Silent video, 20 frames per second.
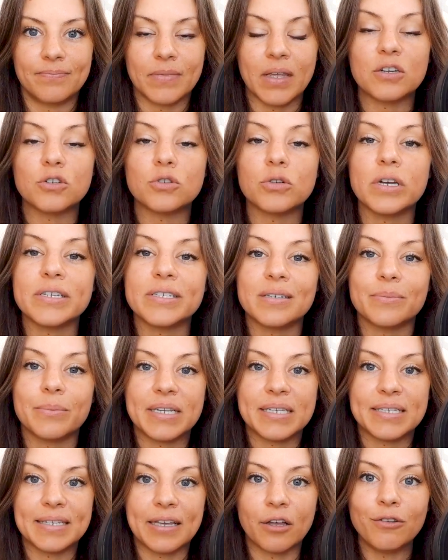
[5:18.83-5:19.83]
I trust in
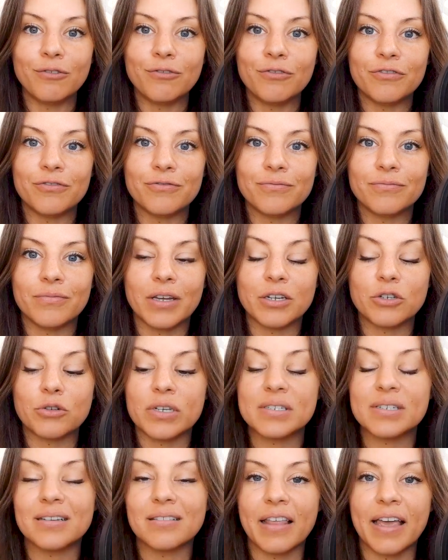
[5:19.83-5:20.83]
myself. I
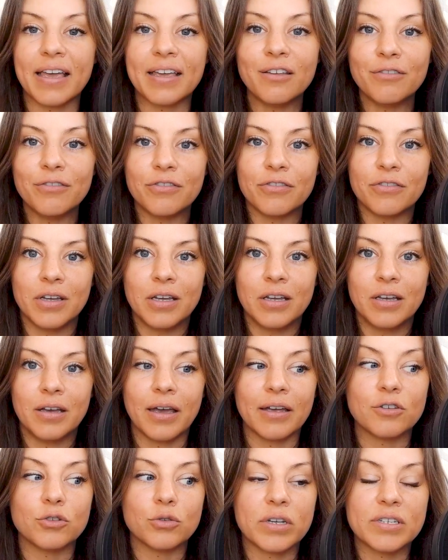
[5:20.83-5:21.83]
trust in life.
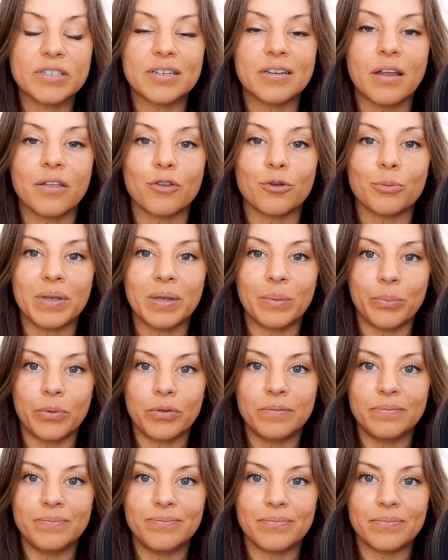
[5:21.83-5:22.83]
I trust in other
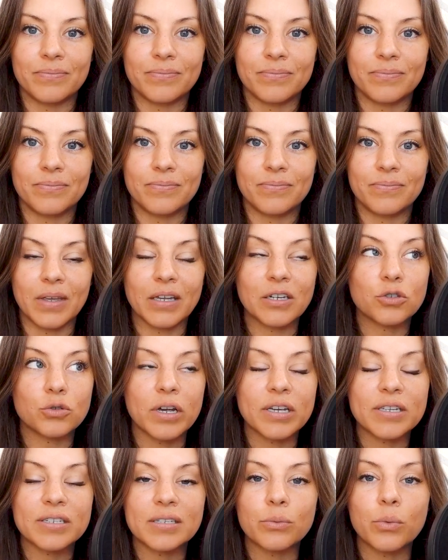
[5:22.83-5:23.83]
people. I
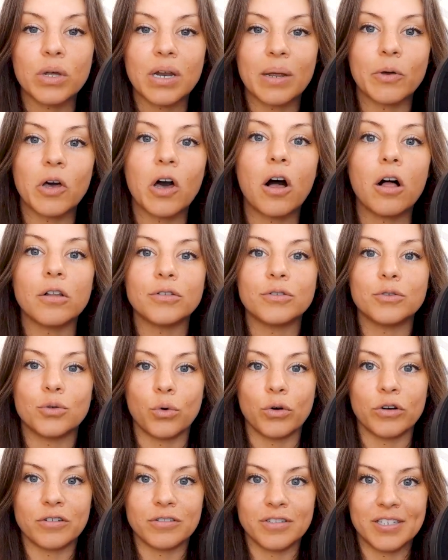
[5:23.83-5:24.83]
trust in what I'm called
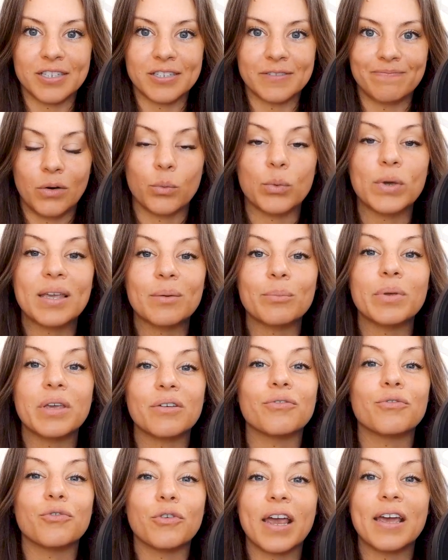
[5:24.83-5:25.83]
towards. We can be
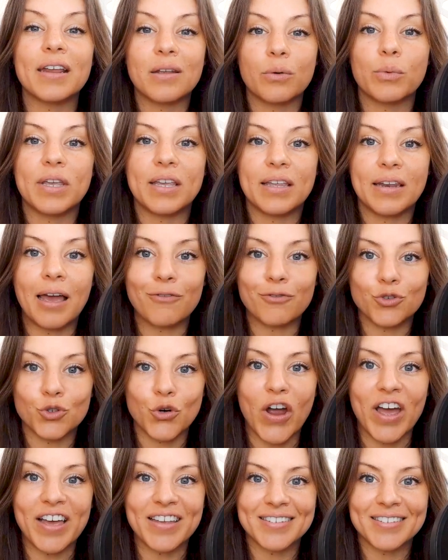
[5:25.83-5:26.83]
afraid and we can have
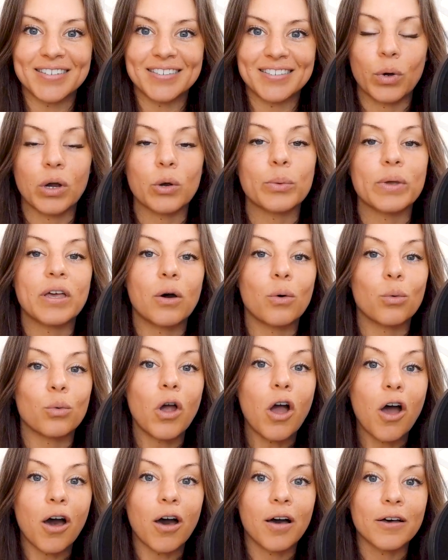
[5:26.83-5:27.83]
trust. Where we go
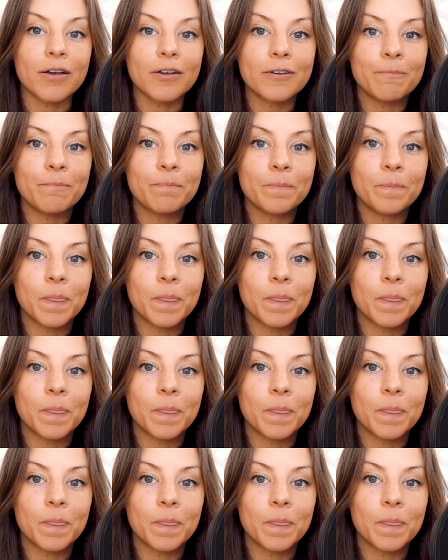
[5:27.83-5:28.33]
wrong